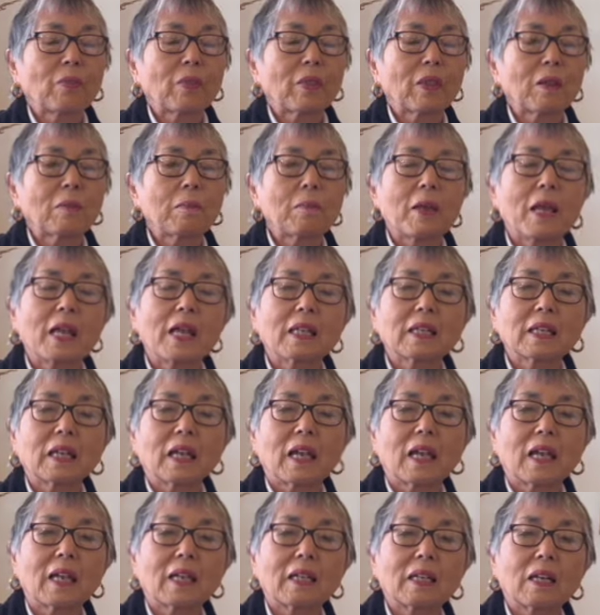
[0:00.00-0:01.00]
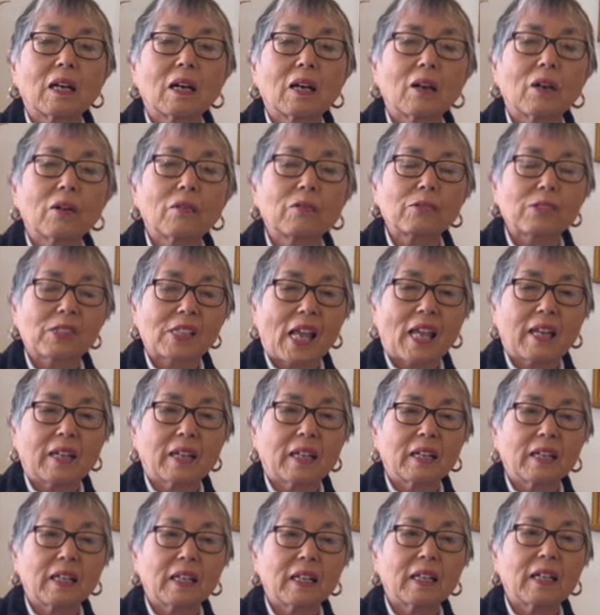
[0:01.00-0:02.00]
the main gate of Santa
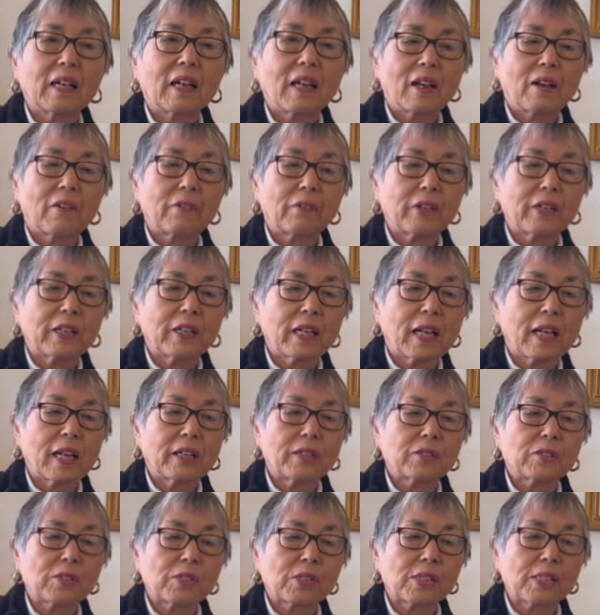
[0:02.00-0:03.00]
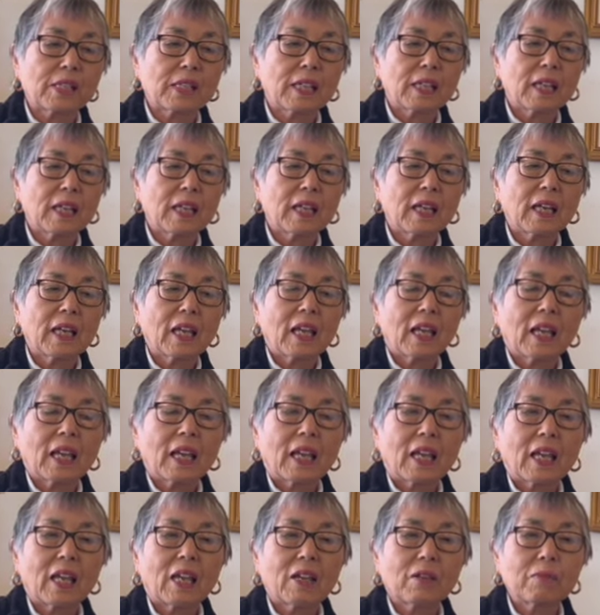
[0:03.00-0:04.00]
Anita every day to see
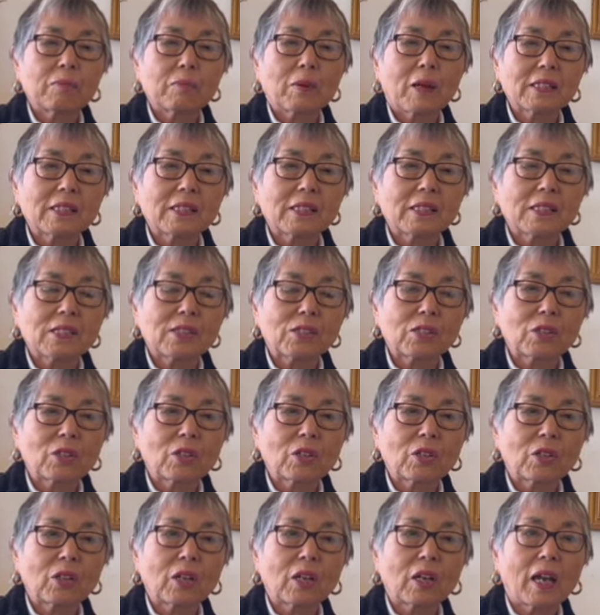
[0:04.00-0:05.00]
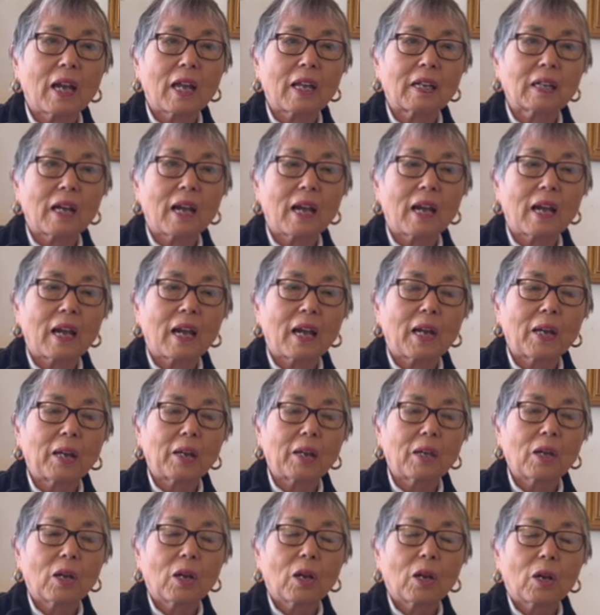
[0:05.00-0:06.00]
if my sister and I
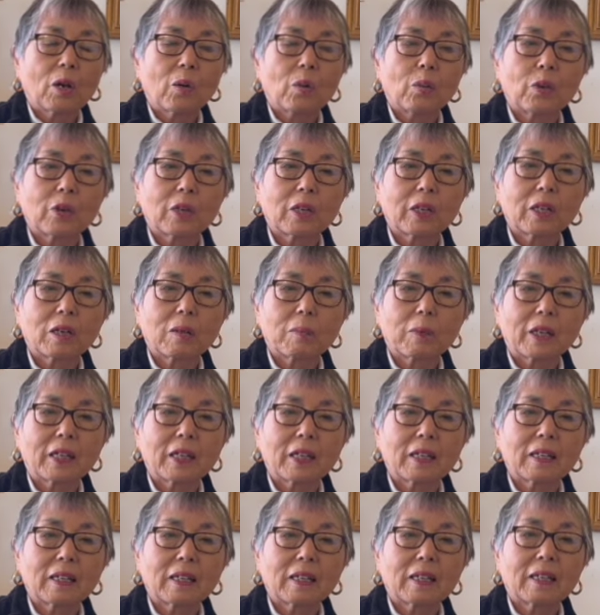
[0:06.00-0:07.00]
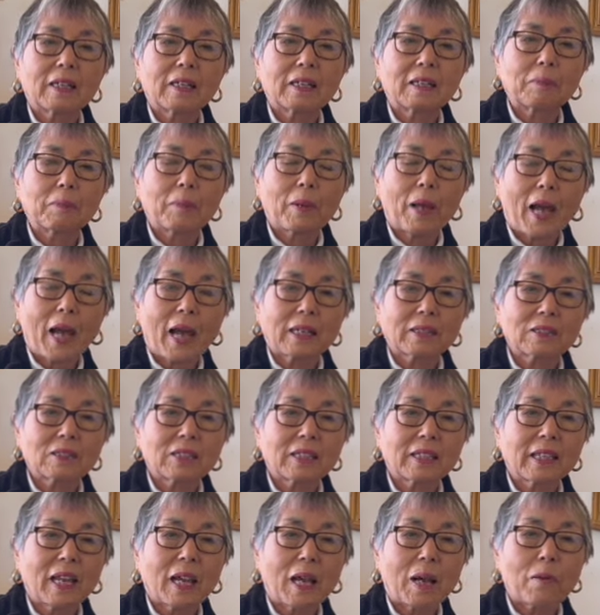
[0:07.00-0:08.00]
were coming back to
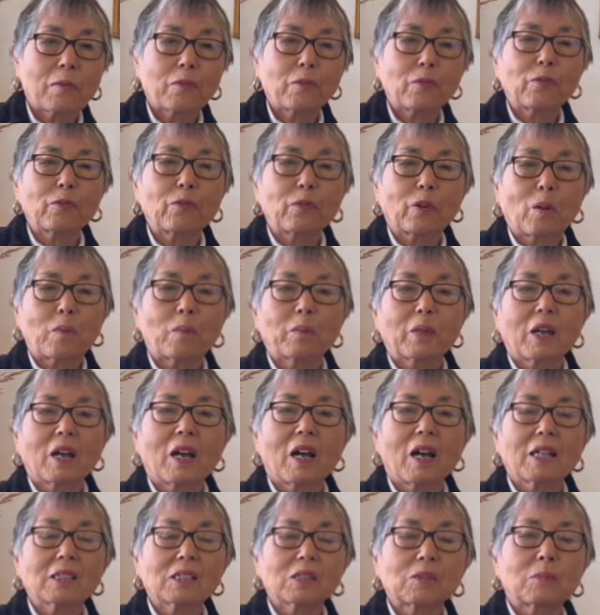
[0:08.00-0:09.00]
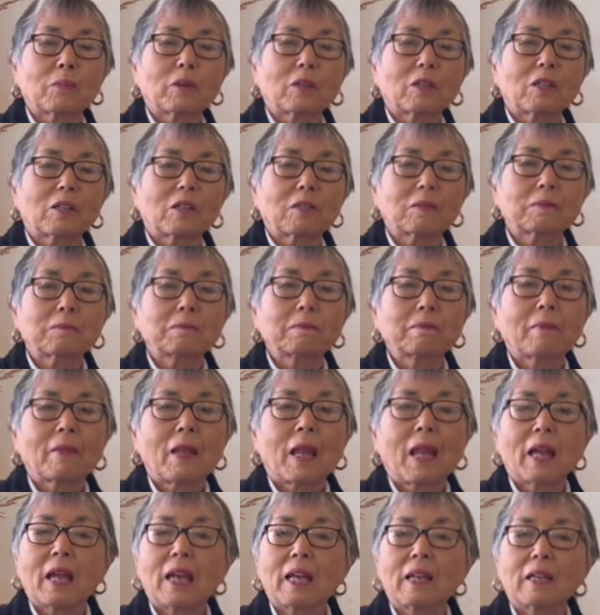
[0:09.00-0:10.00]
camp from the hospital.
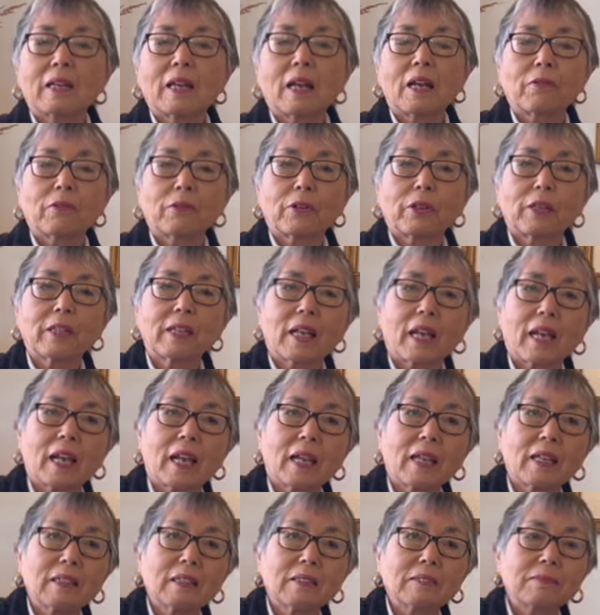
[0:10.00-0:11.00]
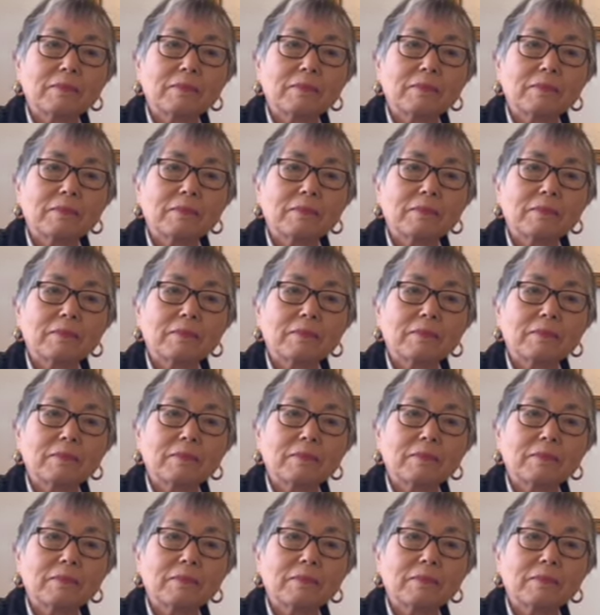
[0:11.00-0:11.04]
And every day,